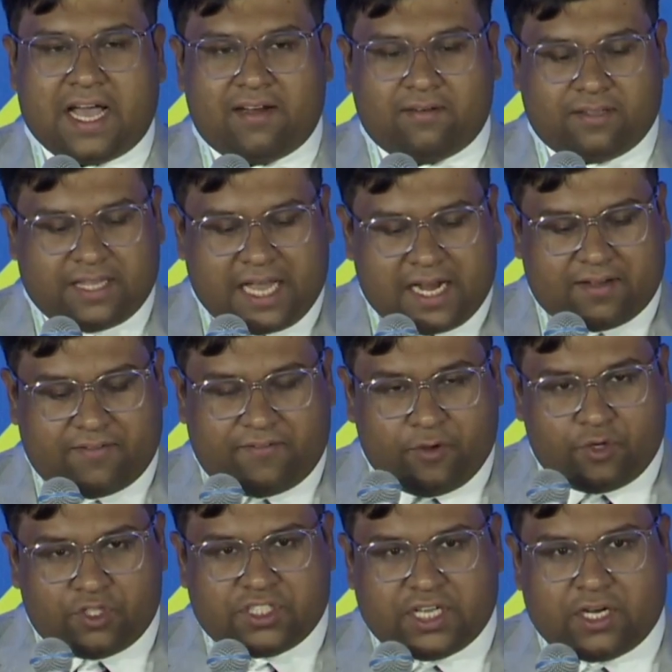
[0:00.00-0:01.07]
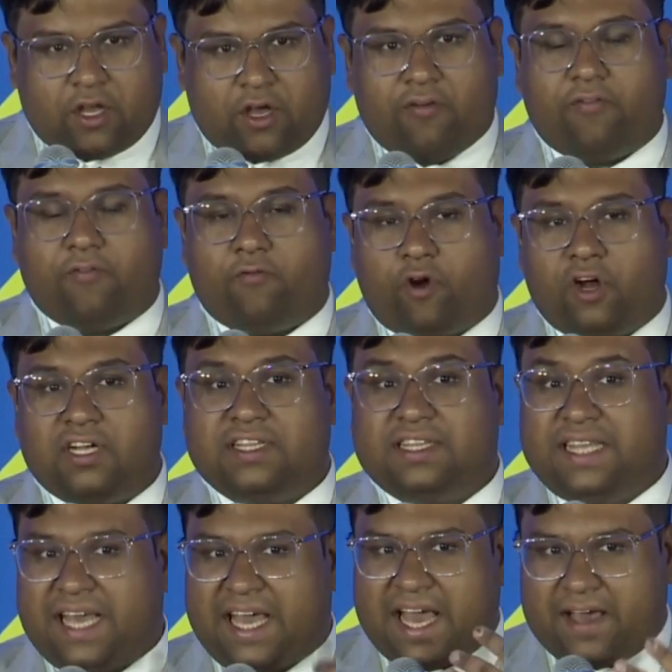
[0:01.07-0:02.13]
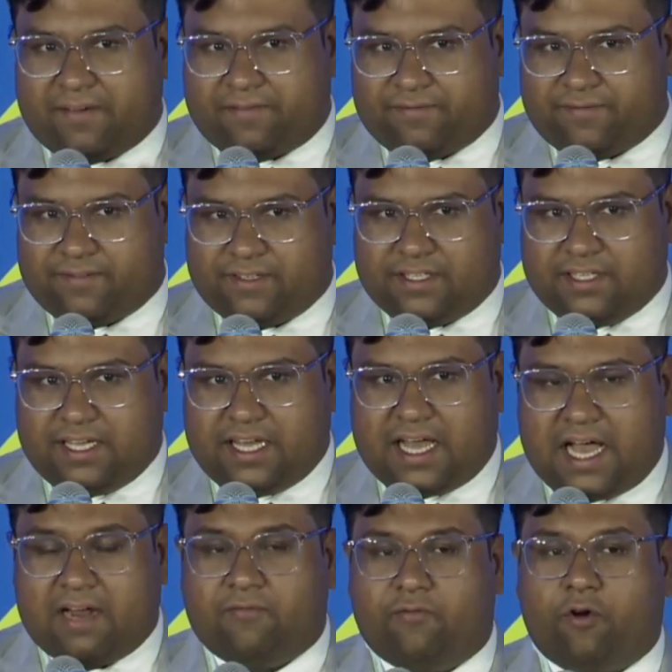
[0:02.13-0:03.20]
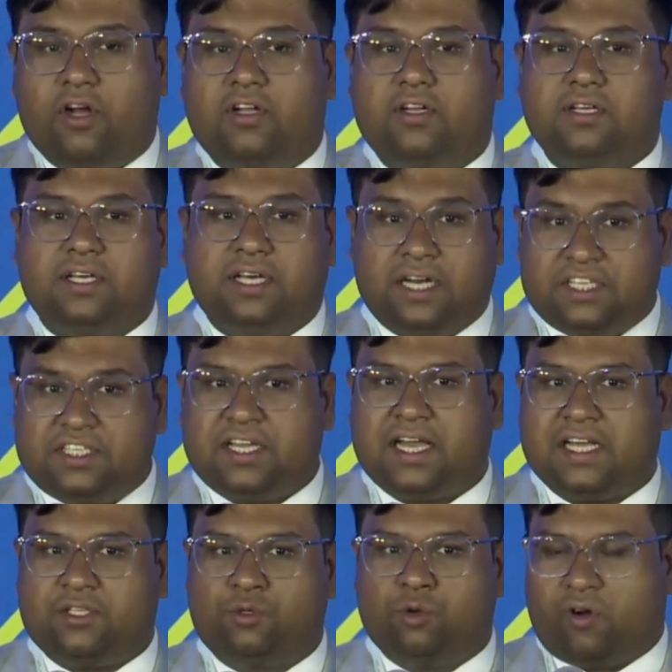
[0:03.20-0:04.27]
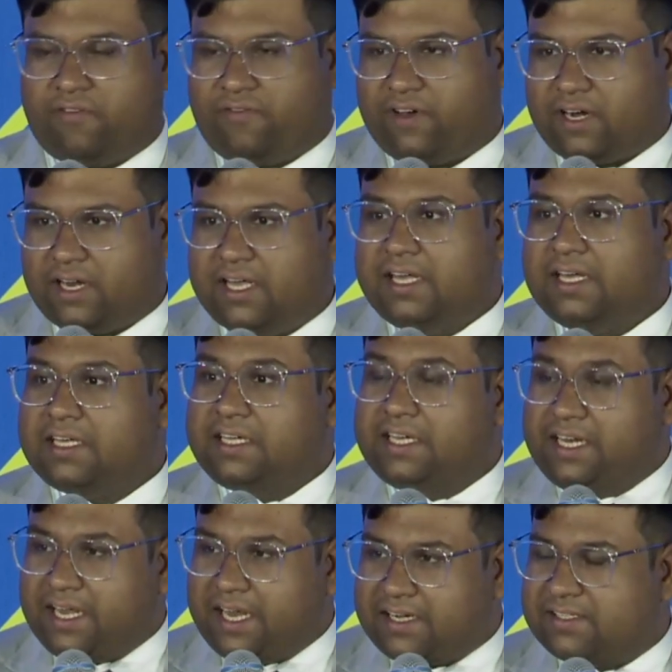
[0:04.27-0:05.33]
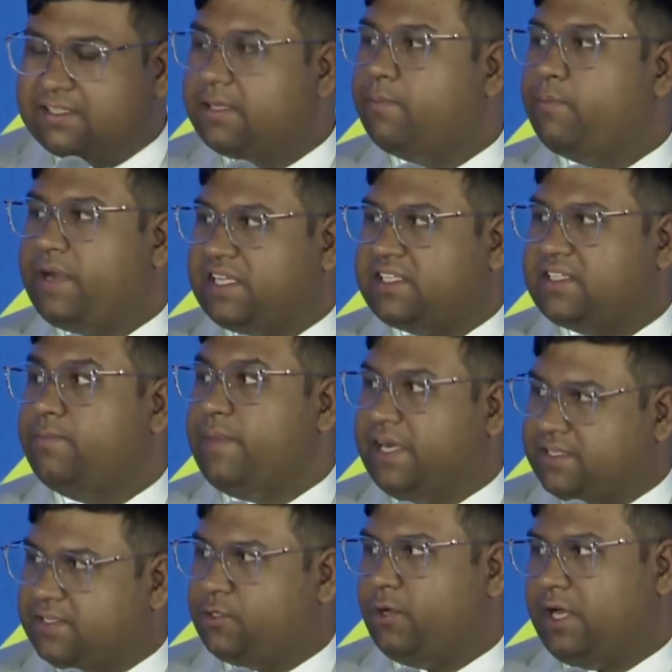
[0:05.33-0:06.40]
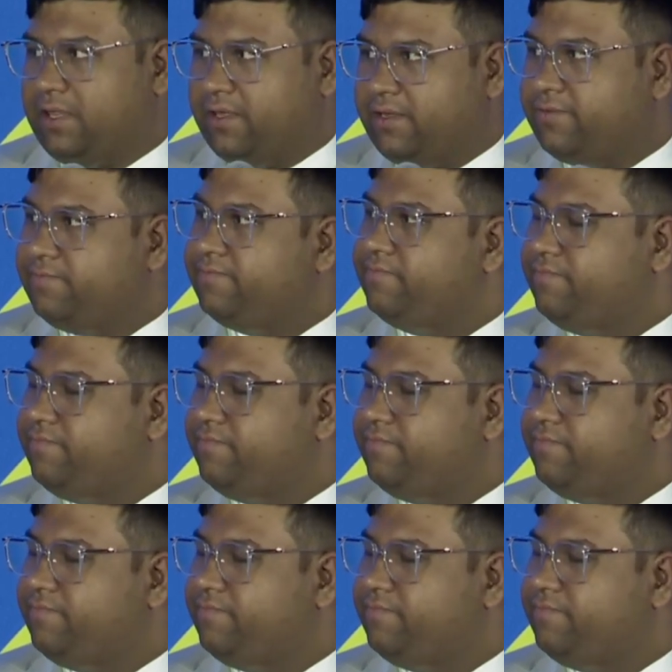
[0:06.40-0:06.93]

And that fusion of what they have and what Russia has to offer creates the best mix together.